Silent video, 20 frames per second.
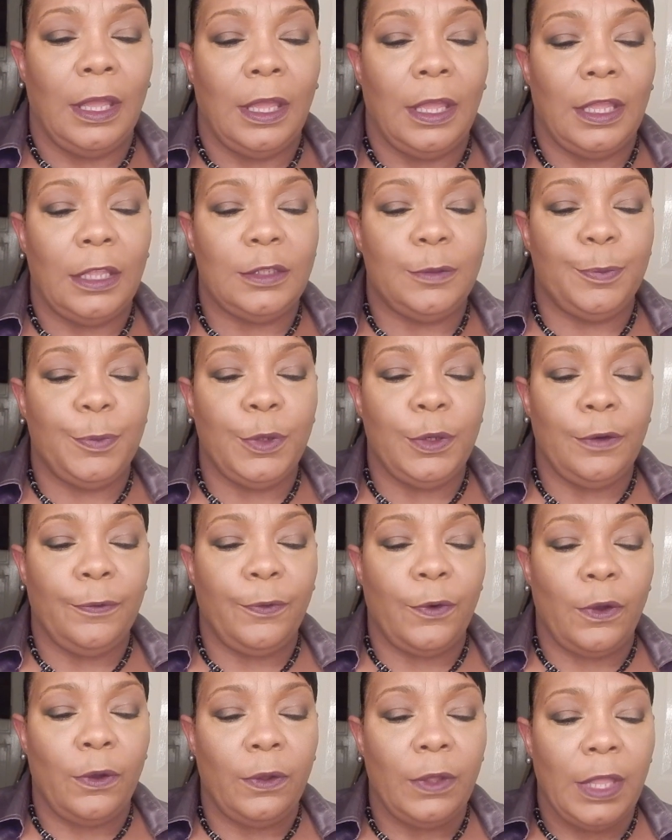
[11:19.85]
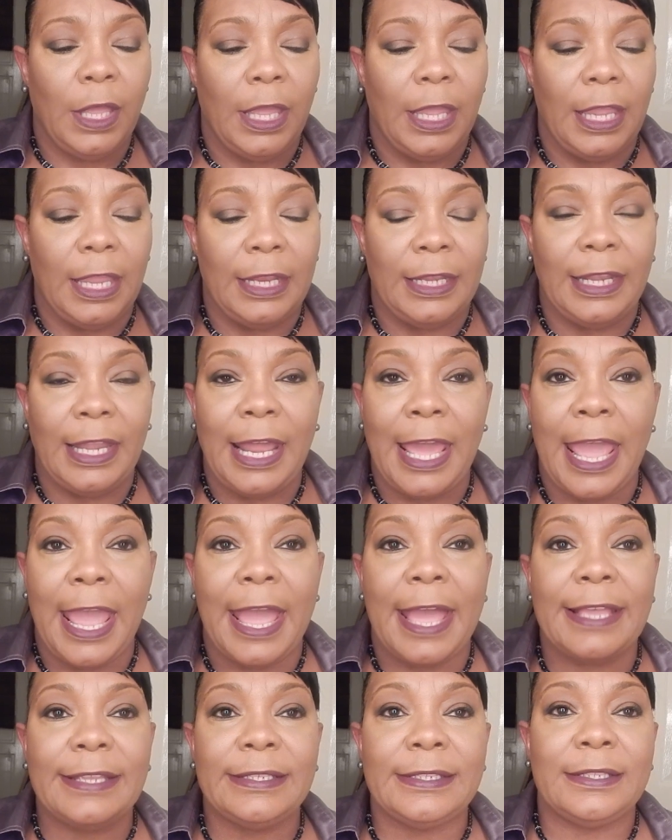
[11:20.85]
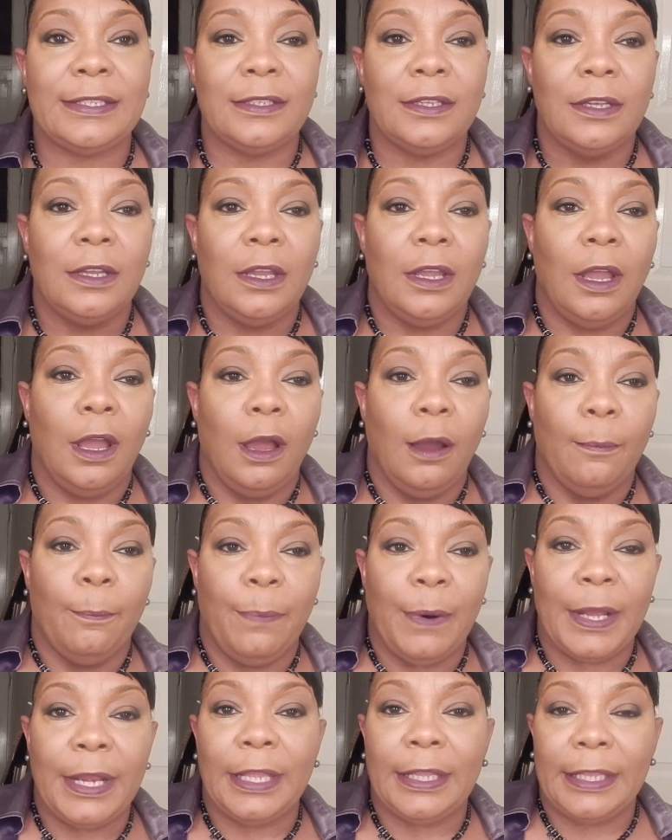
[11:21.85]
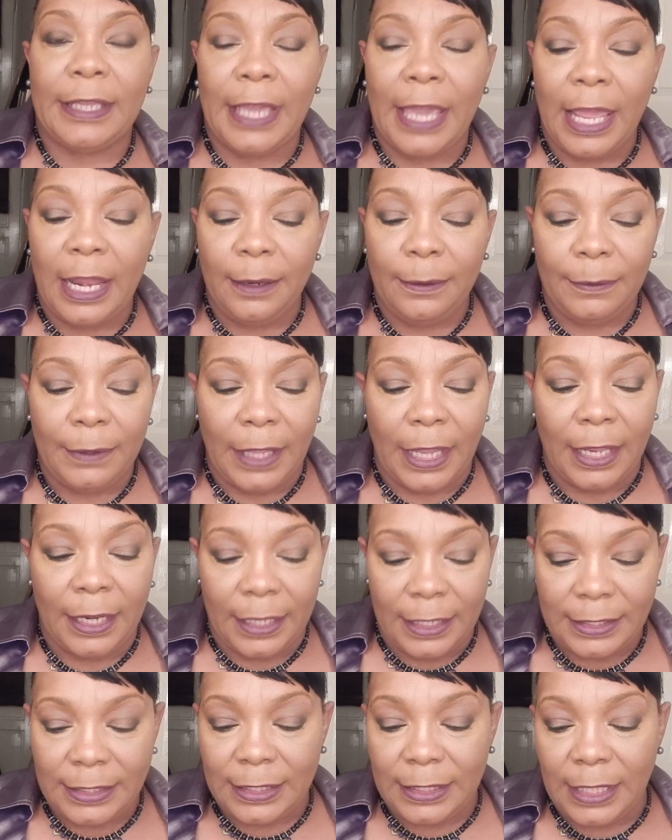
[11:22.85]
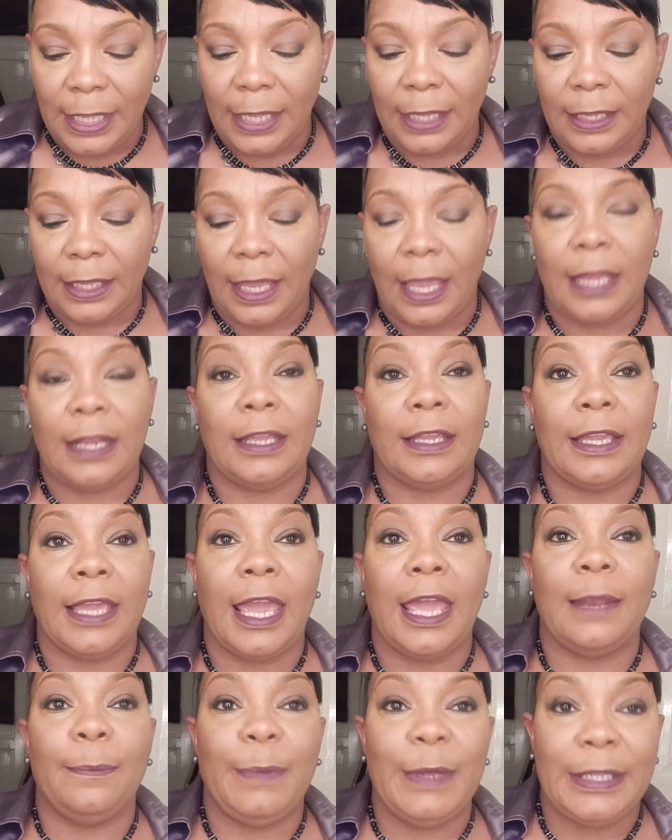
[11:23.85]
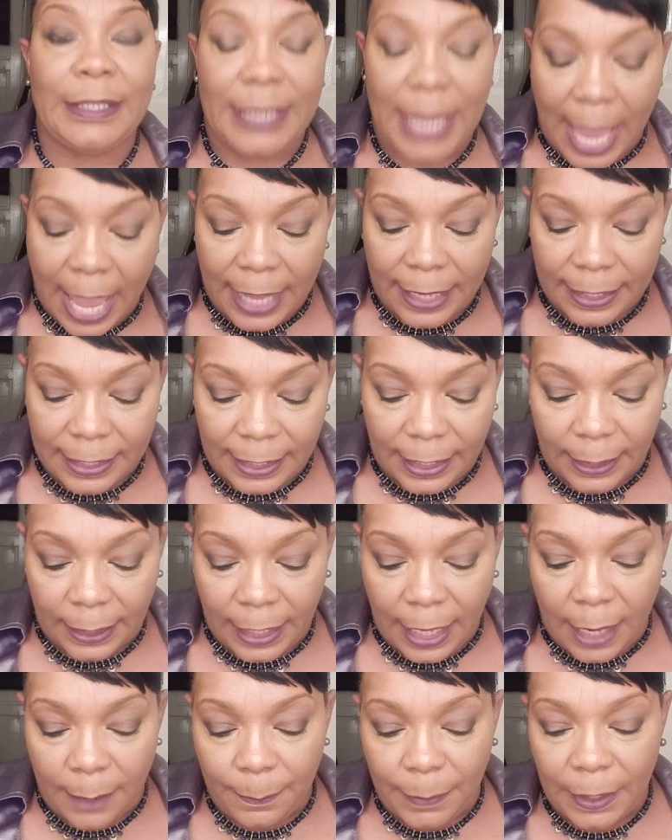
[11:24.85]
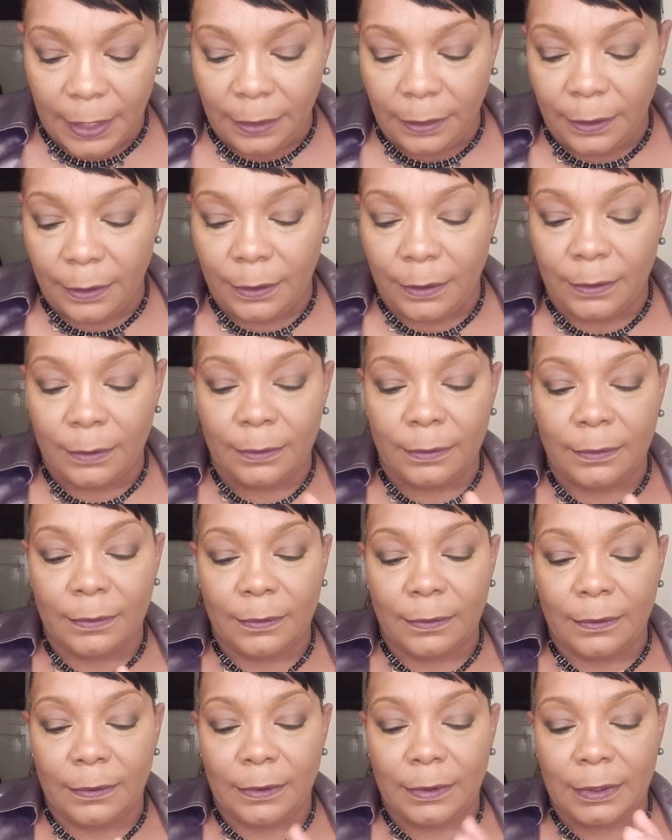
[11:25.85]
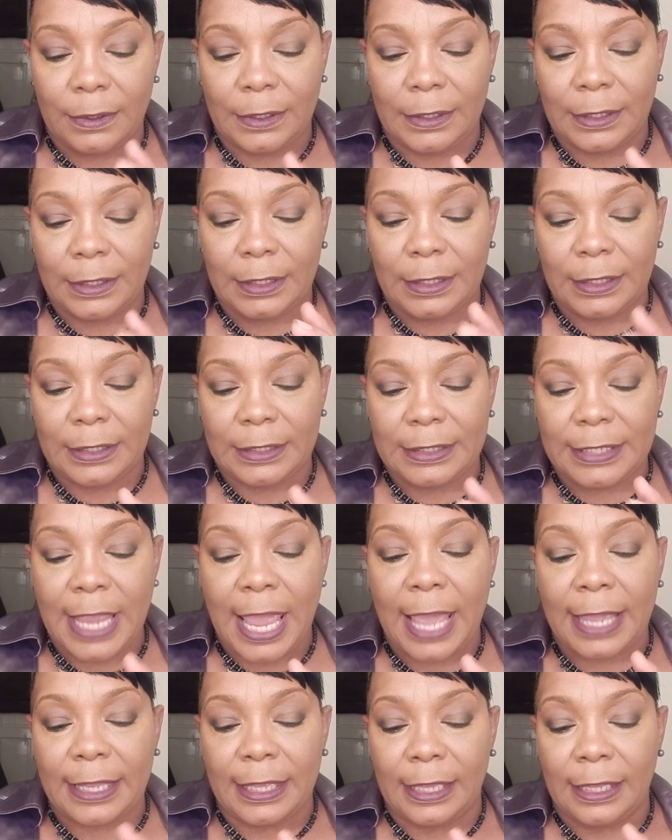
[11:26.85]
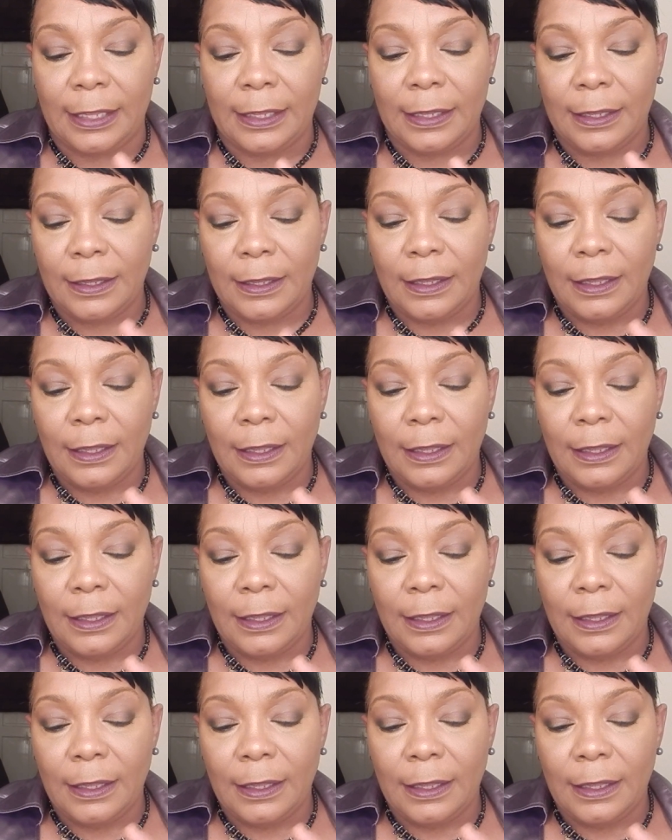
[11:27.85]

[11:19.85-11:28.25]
It's beautiful. It lasts, but it is thick and it can be it can be a little tacky.